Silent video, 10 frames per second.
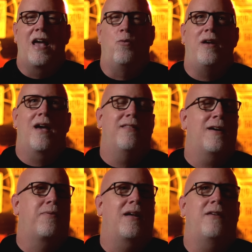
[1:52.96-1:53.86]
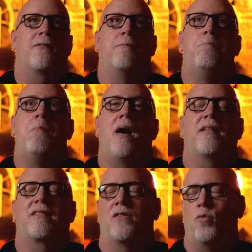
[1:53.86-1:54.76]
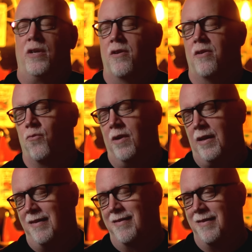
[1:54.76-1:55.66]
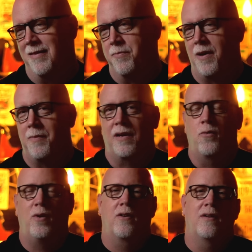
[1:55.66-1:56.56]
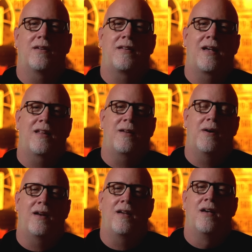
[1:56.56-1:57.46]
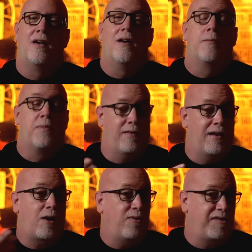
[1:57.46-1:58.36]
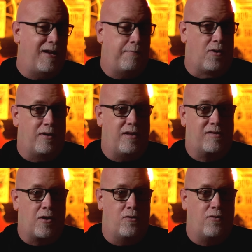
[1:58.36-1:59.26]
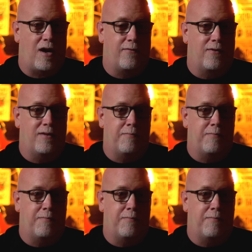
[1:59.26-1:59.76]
And we had that plate for months and we couldn't release it to the public and we couldn't tell anybody. But then I was Ed Bolian's co driver in the